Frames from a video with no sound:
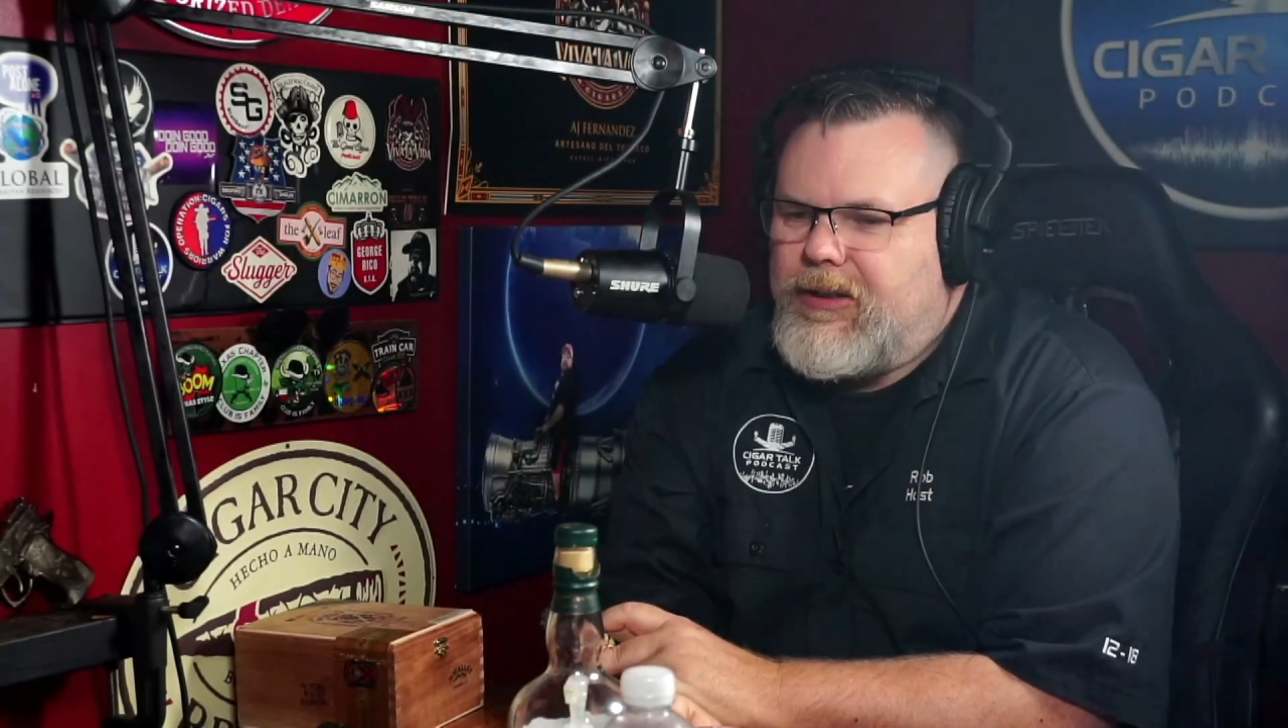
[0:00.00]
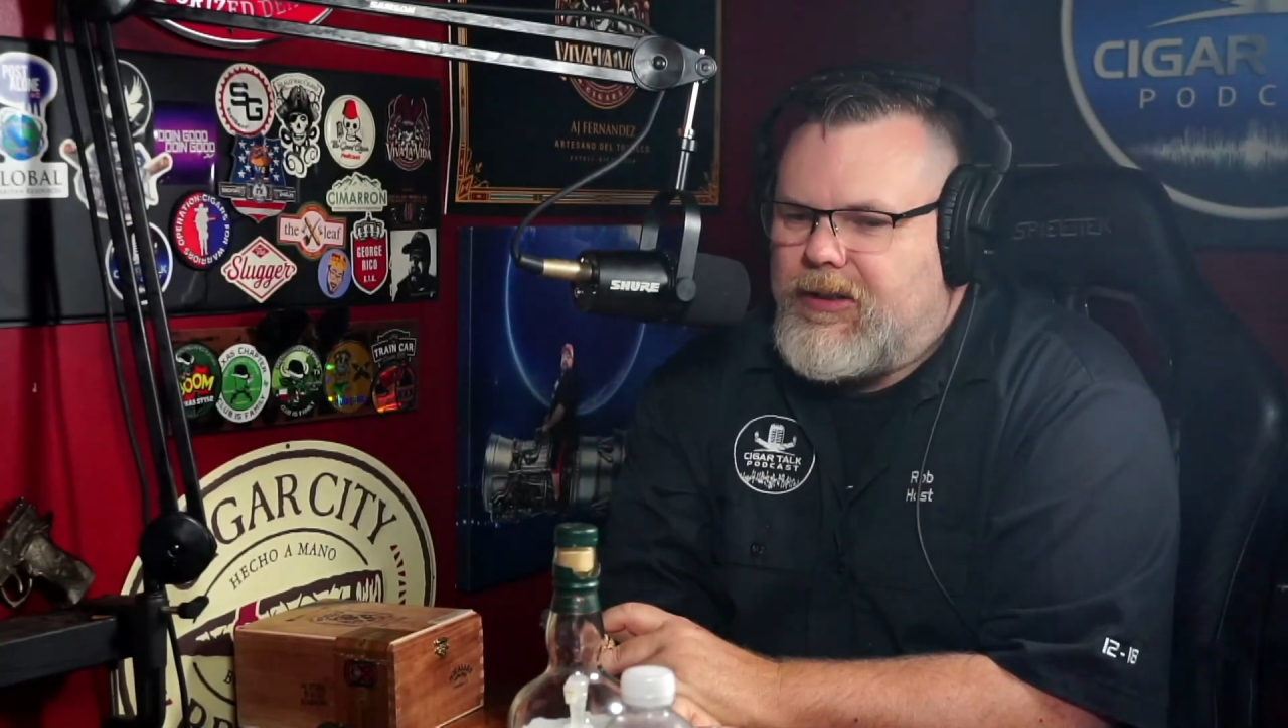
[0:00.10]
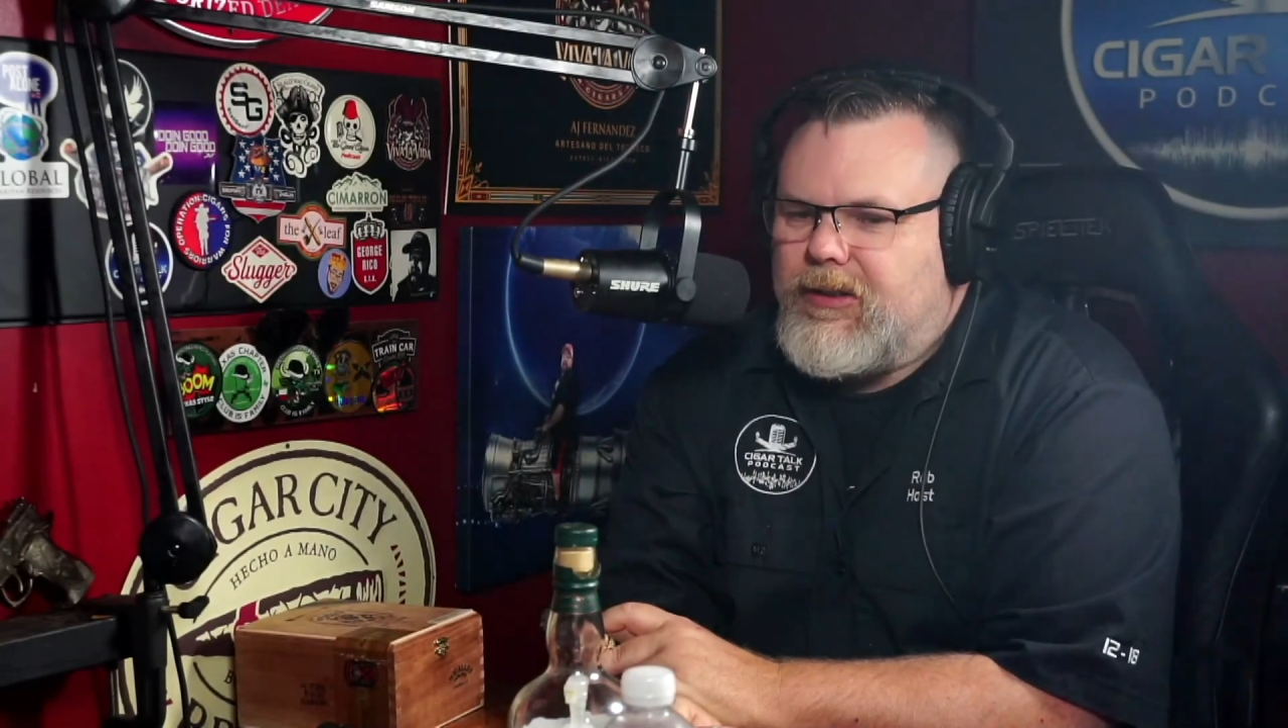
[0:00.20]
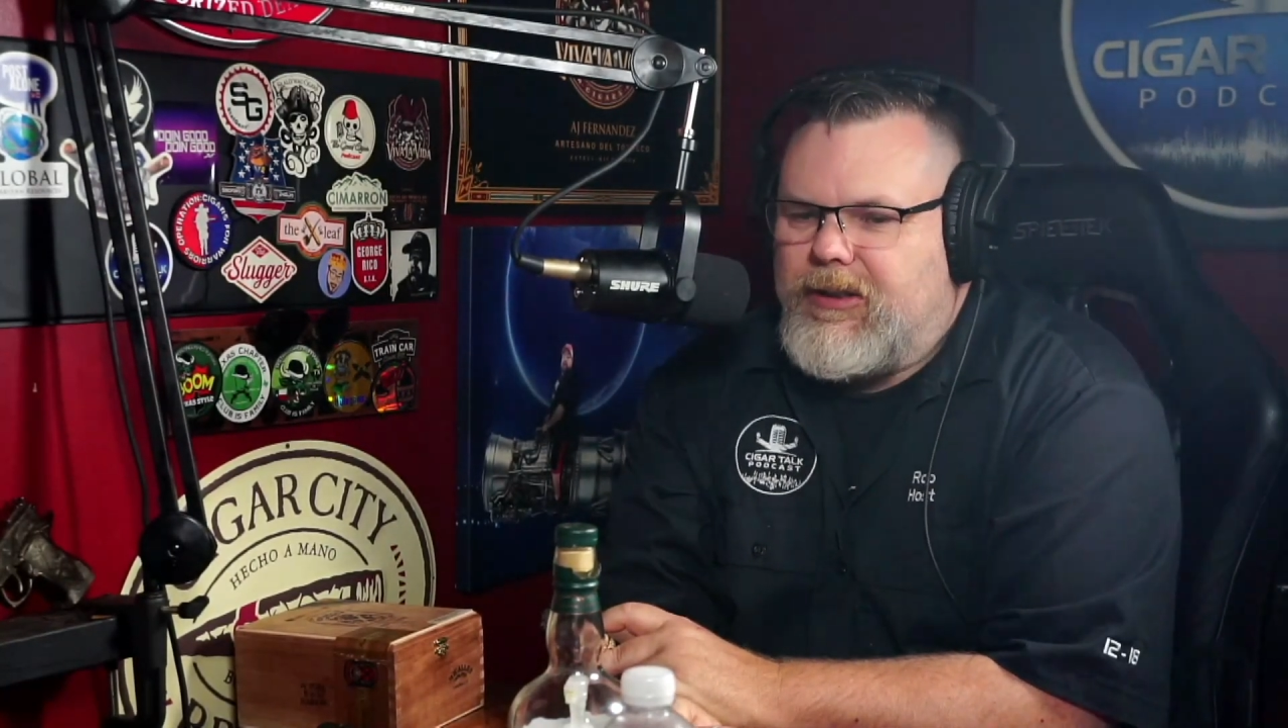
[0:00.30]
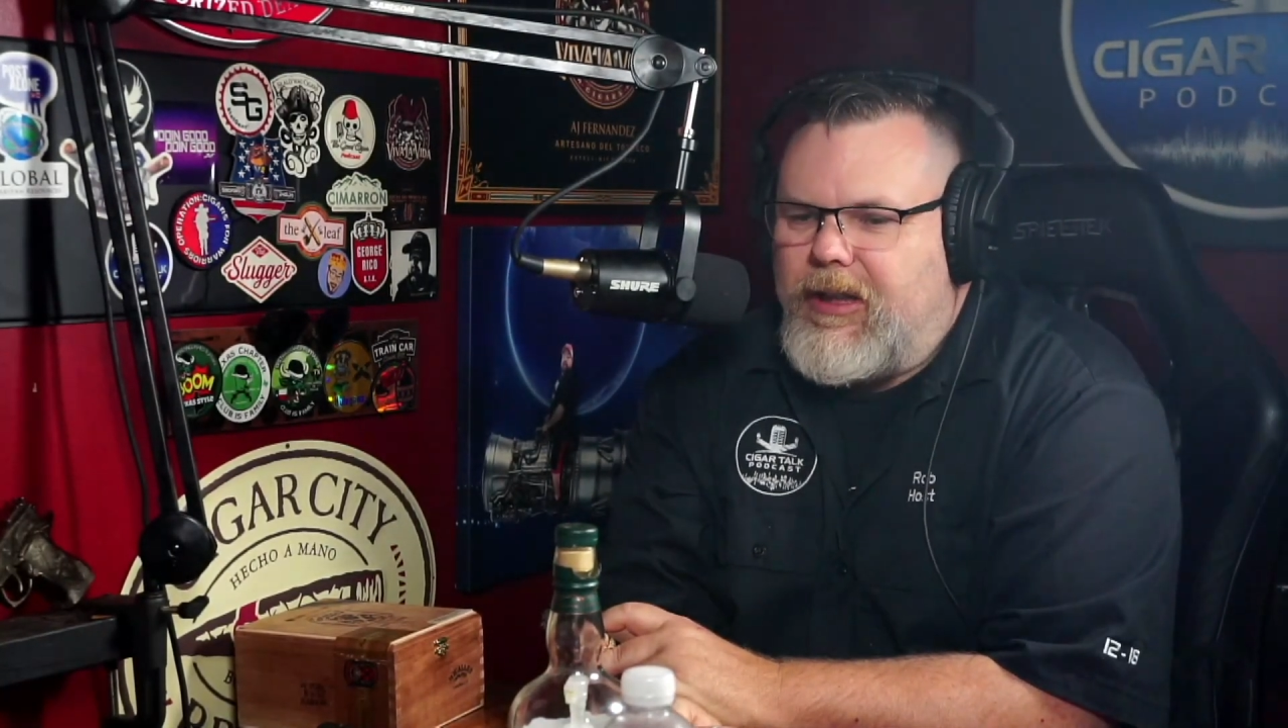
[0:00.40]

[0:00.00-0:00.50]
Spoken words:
Just,